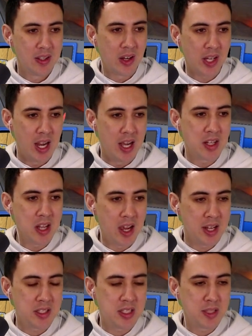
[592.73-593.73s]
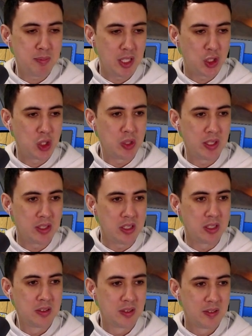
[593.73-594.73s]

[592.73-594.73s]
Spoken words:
Okay, I did mention you, I did.